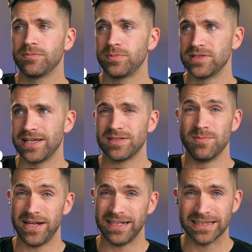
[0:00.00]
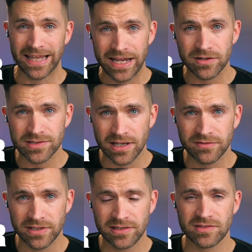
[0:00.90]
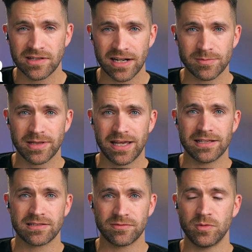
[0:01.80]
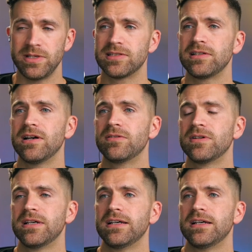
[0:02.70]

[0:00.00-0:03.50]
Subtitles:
possess many layers of it. So I talked about that several weeks ago.